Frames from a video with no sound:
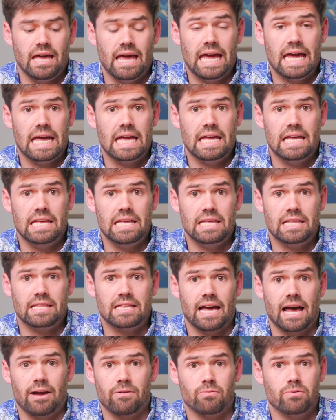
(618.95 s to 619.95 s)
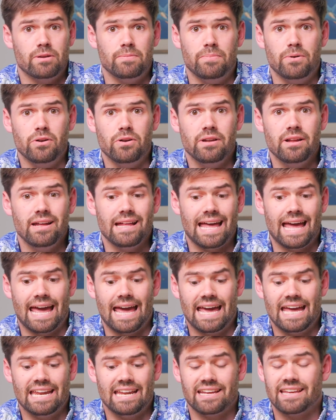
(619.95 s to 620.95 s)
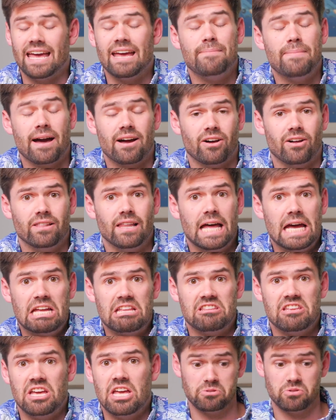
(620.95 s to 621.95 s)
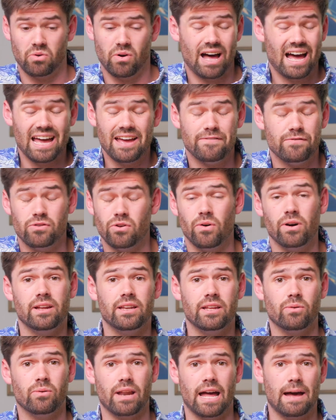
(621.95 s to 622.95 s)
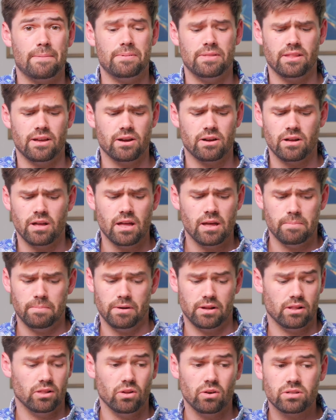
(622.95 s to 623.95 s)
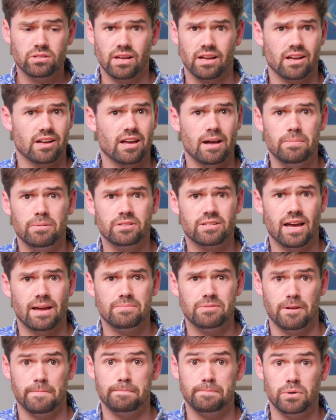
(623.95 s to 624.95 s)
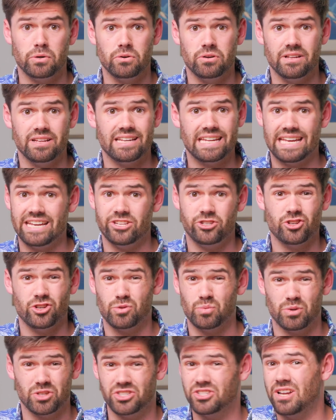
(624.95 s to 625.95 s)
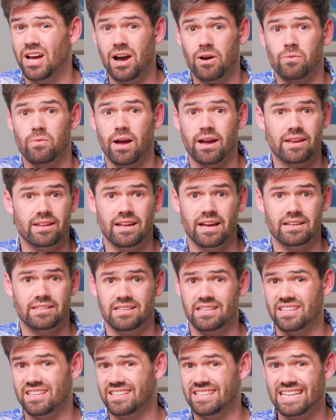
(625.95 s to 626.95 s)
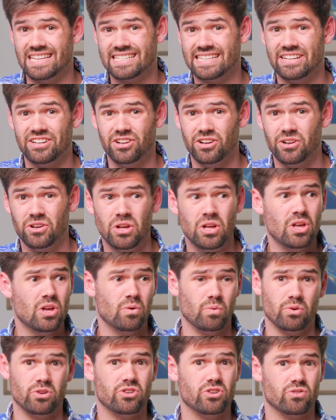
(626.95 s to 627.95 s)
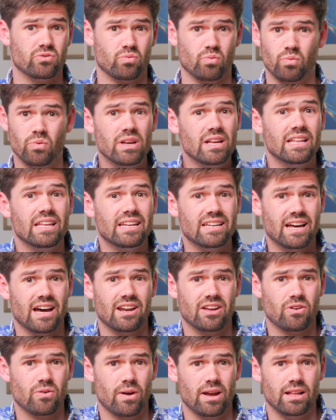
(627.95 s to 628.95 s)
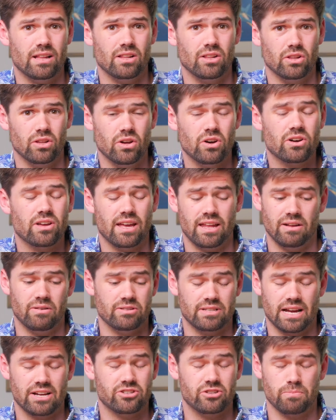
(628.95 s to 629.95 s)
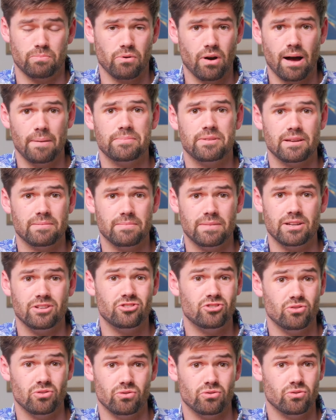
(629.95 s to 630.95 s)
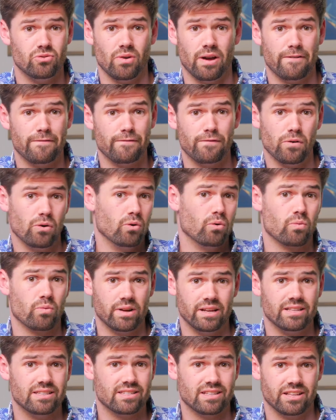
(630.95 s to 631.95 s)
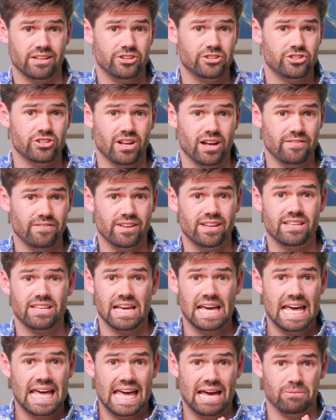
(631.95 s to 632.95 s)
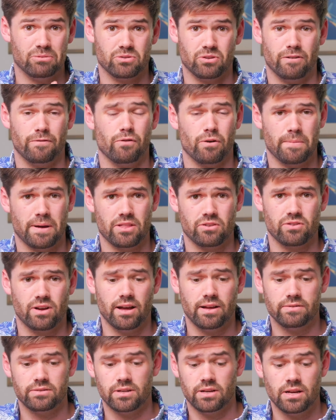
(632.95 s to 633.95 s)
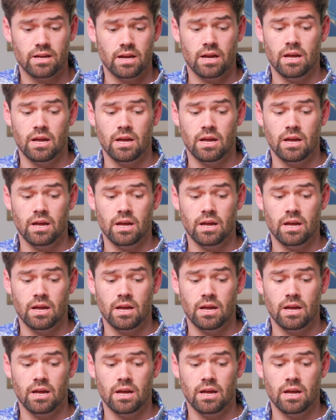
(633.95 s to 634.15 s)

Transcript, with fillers: And I rebooted it and it came back online. So I have no idea what happened there but it looks like a couple times it booted, it just was not recognizing the disk at all, which is really not a great look. And it was actually prompting me to do a full reinstallation of it and was gonna format the drives.